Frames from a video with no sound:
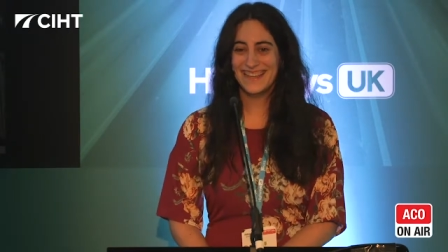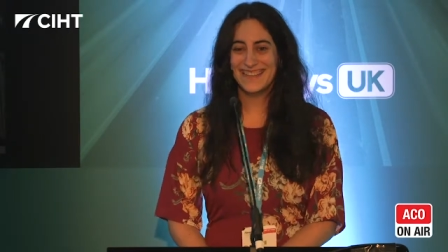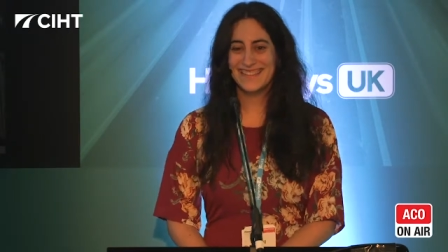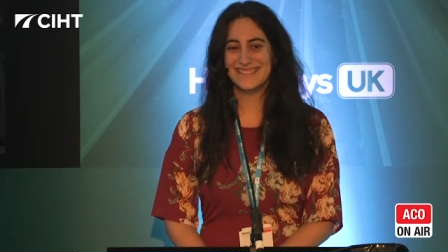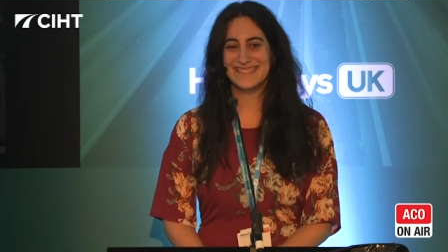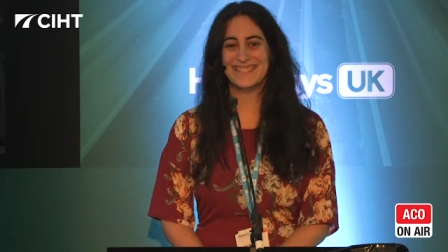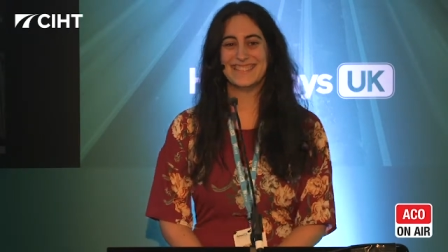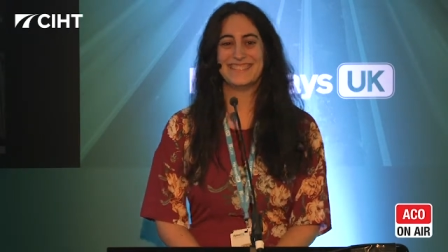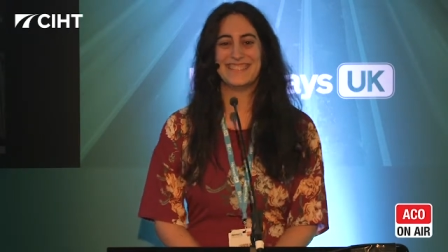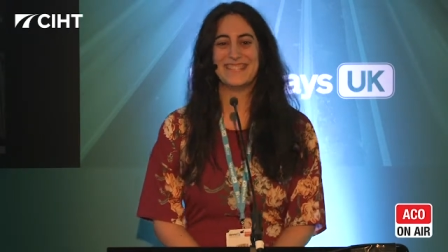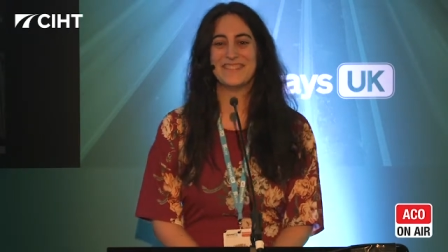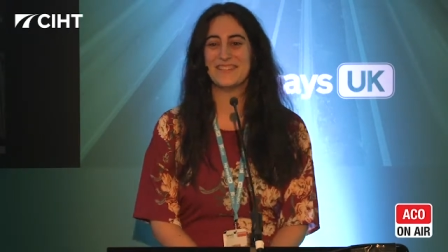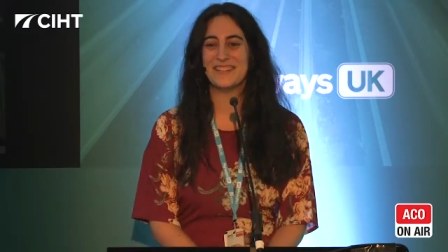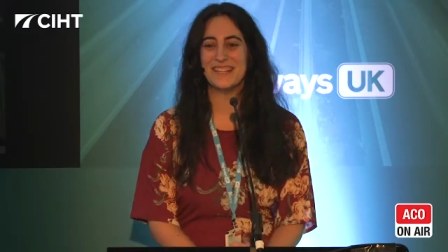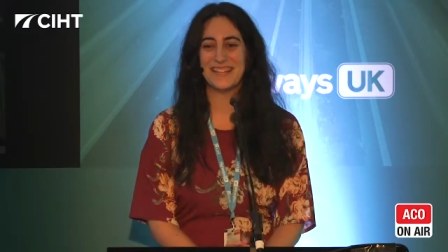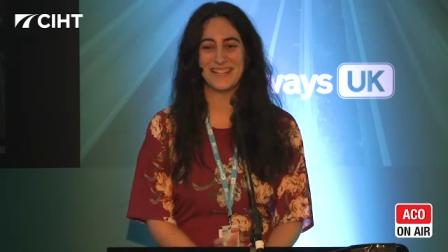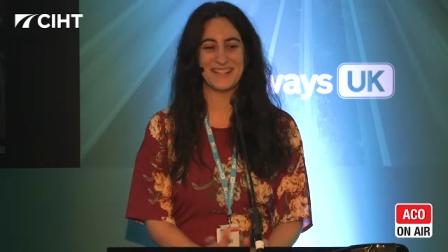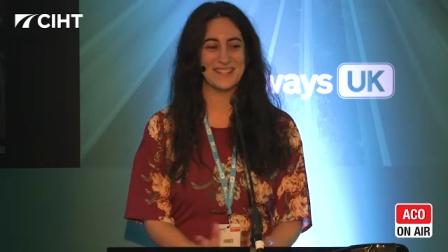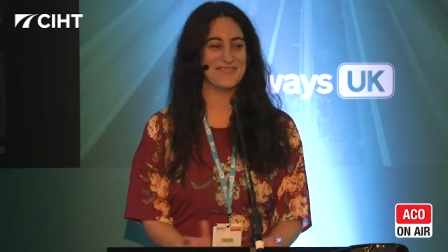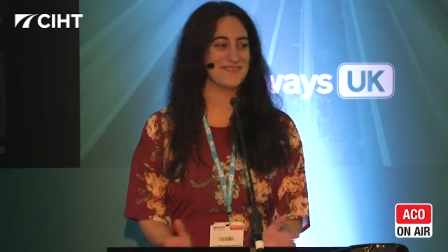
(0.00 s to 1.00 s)
It's still
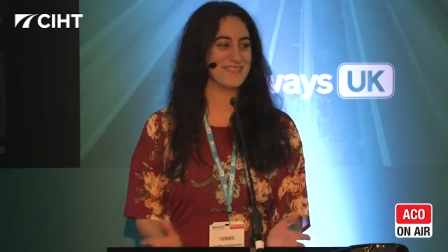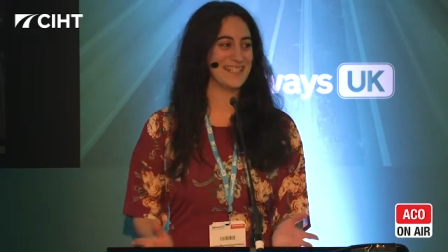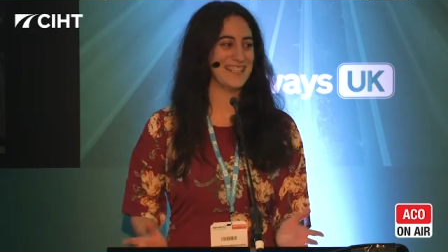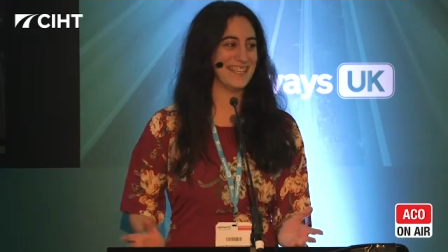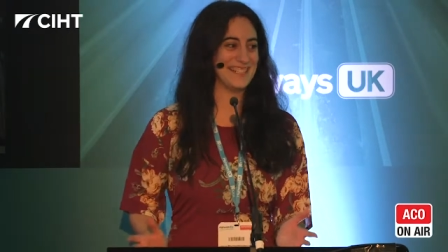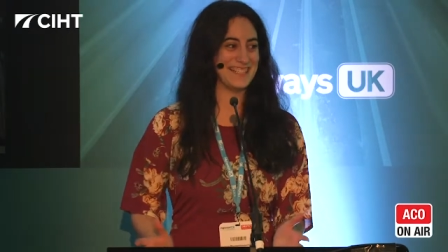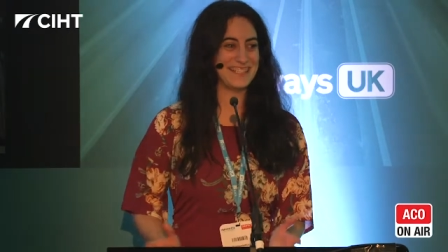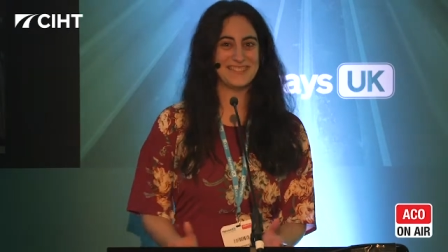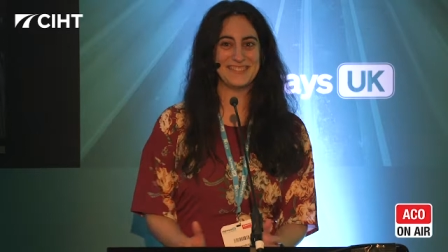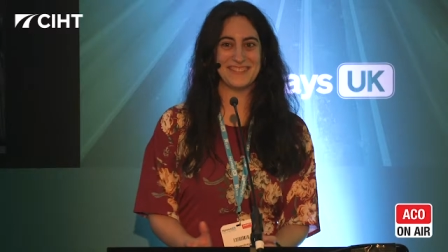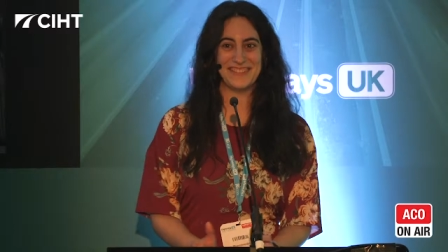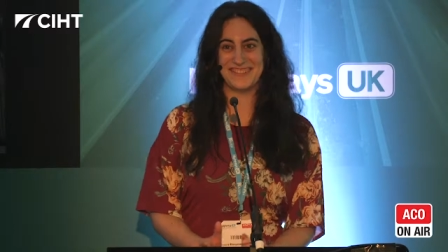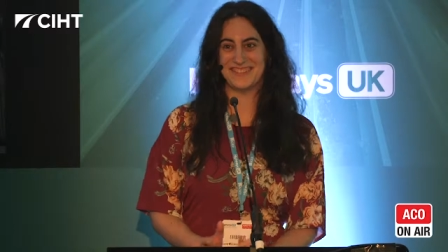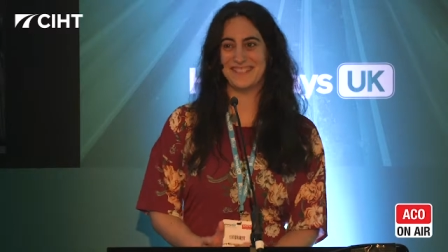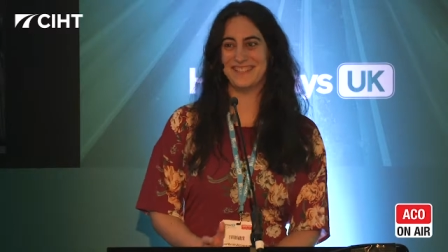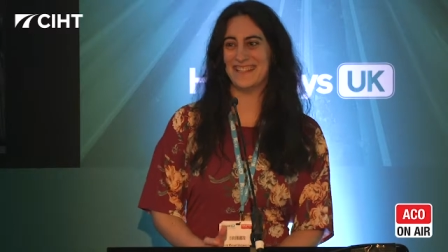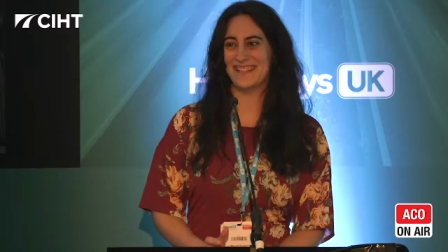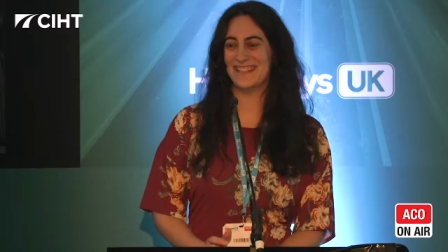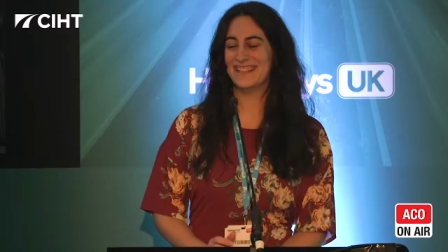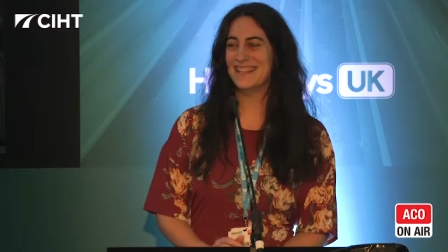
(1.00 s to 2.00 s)
really complicated to
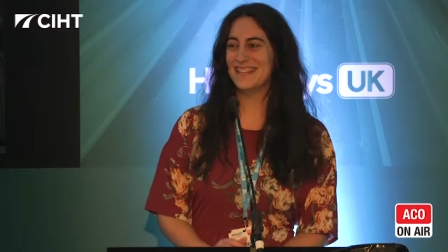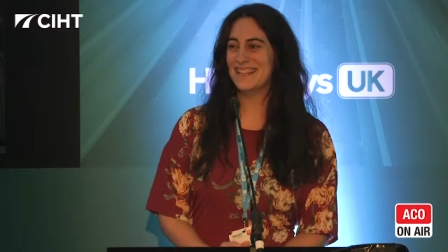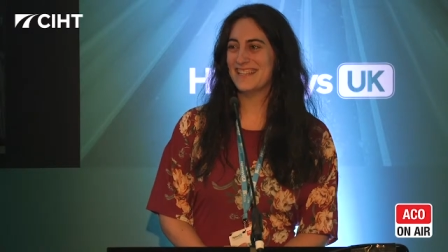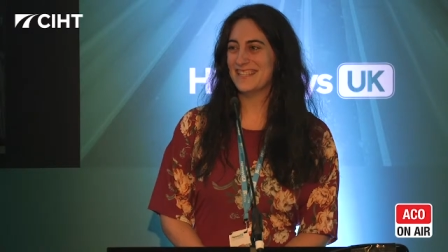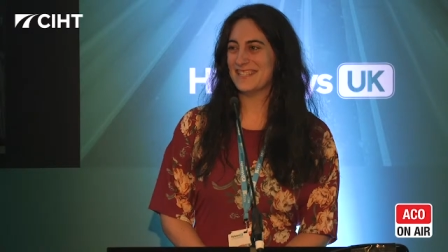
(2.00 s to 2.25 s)
understand.